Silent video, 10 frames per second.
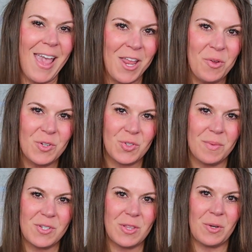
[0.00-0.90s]
annual
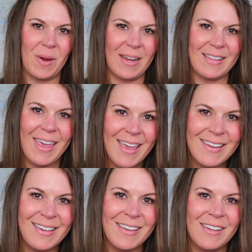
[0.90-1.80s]
trip to the Grand
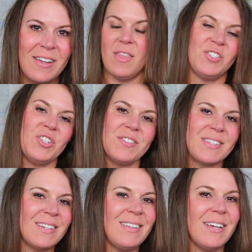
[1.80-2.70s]
Canyon. This year's
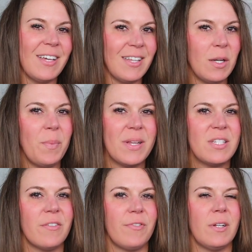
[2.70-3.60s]
gonna look a little bit
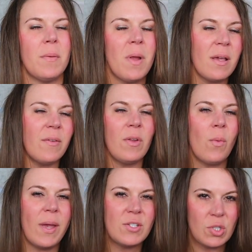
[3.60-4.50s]
different. I'm not giving
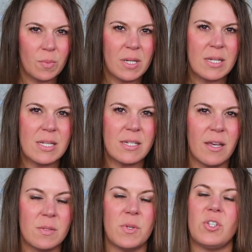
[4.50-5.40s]
away too many
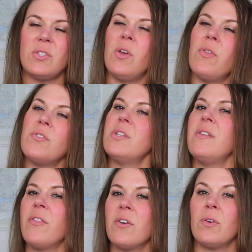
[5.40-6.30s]
details, but just know there's
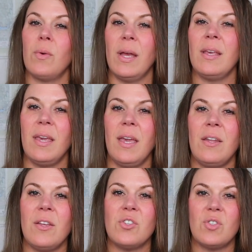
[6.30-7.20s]
another Grand
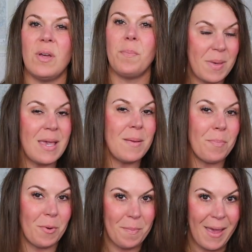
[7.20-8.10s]
Canyon trip being
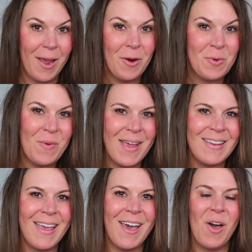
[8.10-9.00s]
prepared
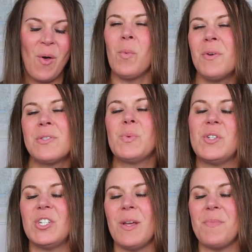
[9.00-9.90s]
right now. We're
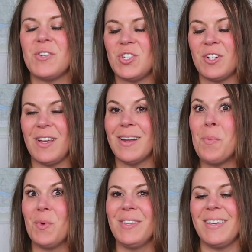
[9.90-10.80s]
switching up this year and
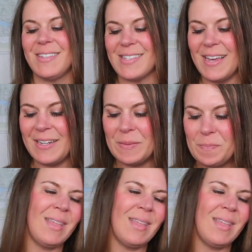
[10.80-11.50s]
I'm really excited.